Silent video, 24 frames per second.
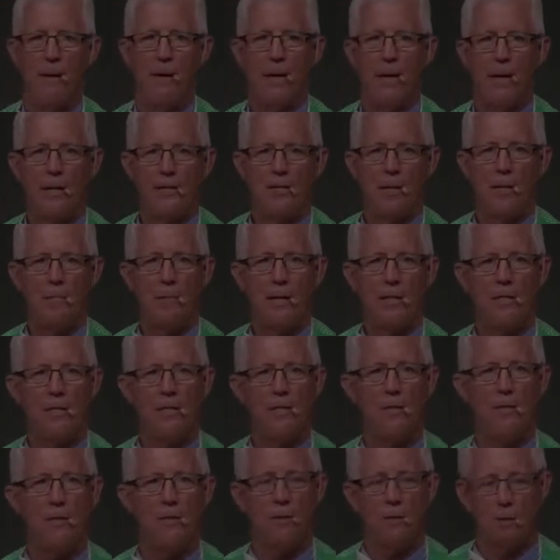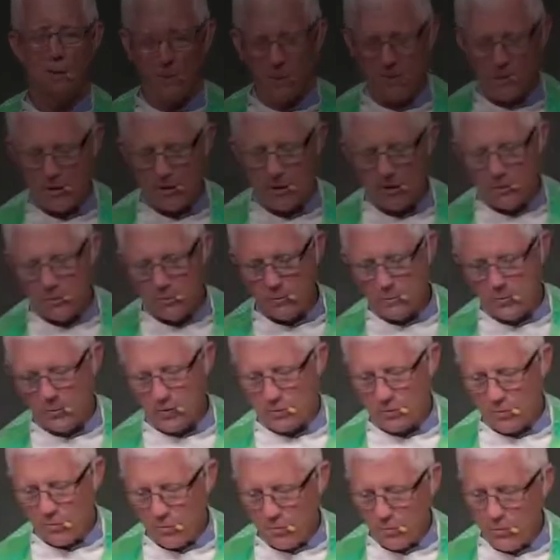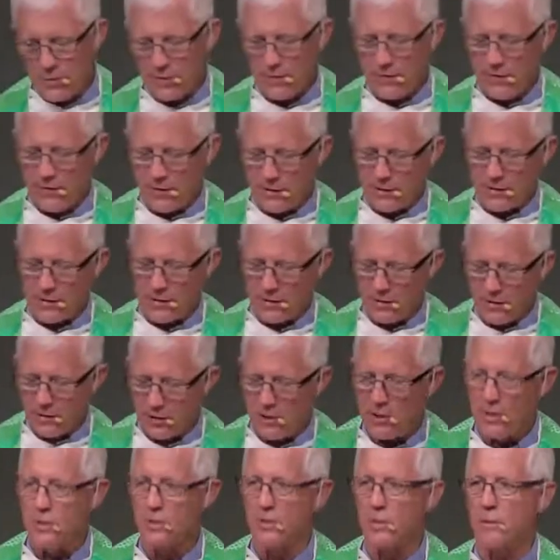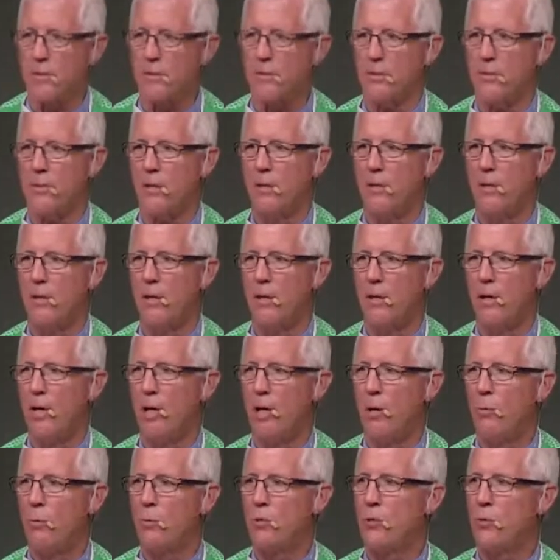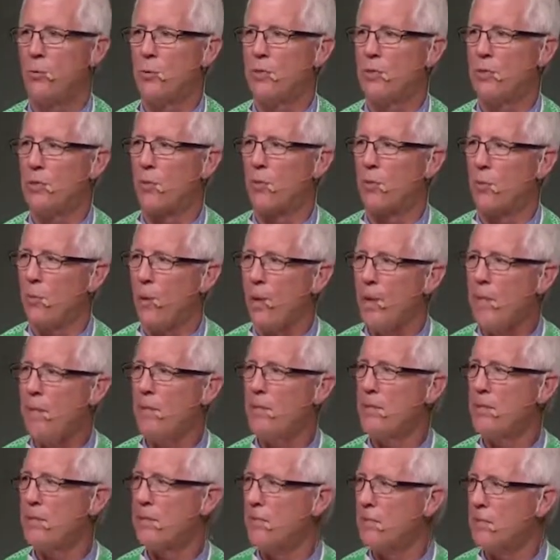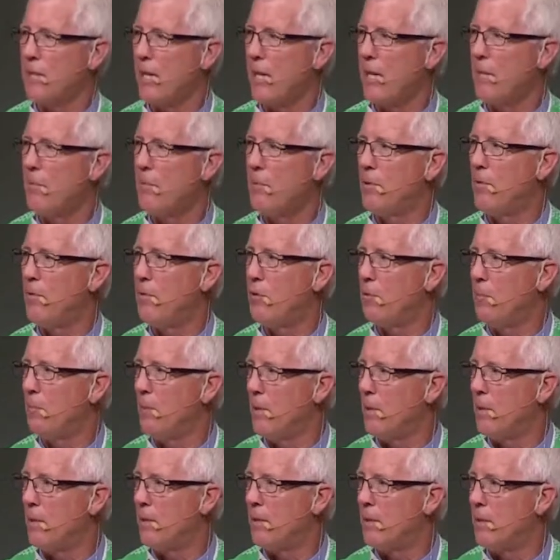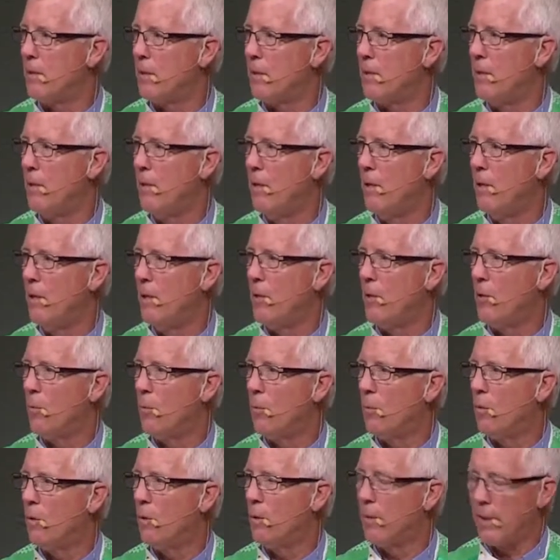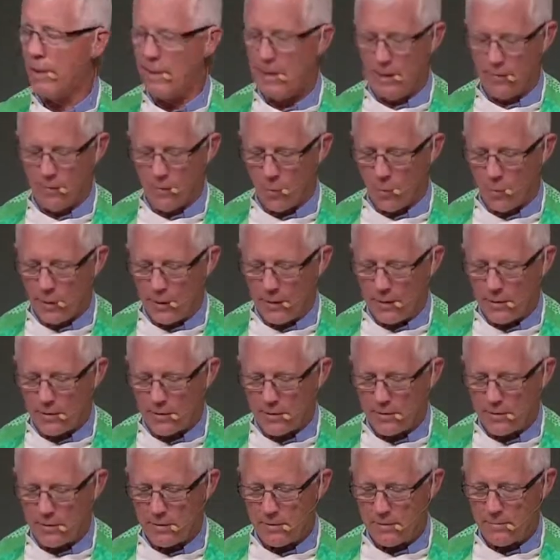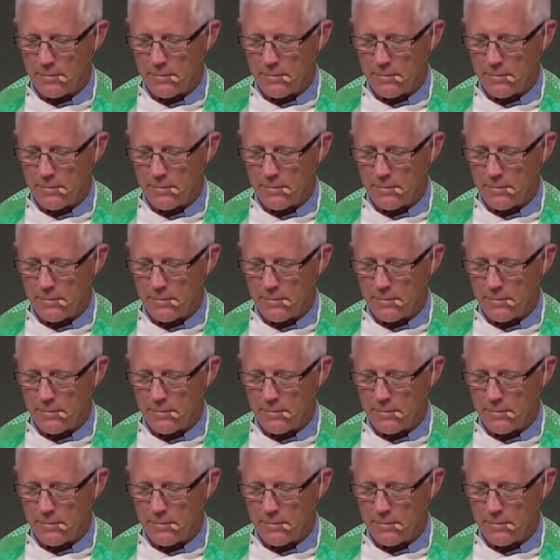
As I mentioned earlier, it was the crucifixion of Jesus, which was the greatest example of humility the world had ever witnessed.